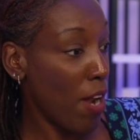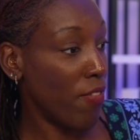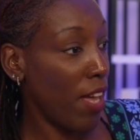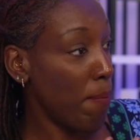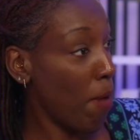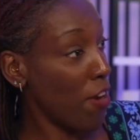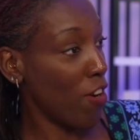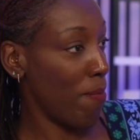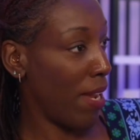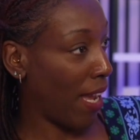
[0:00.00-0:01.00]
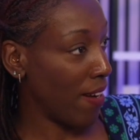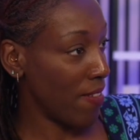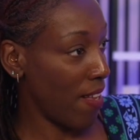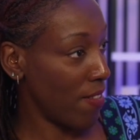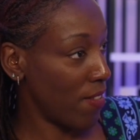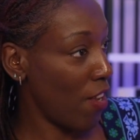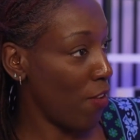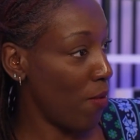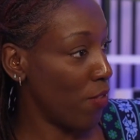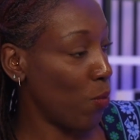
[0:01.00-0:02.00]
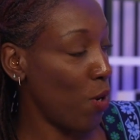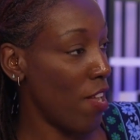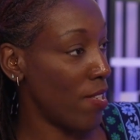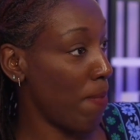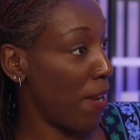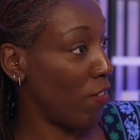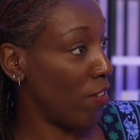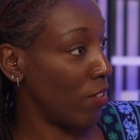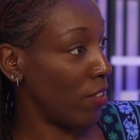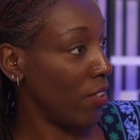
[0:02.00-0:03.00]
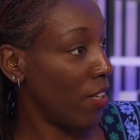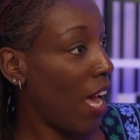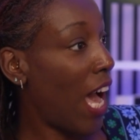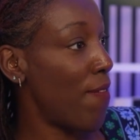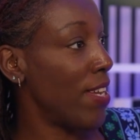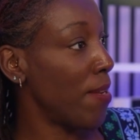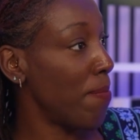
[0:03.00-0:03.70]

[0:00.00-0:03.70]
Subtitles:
they might not make any sense. So the words might not have any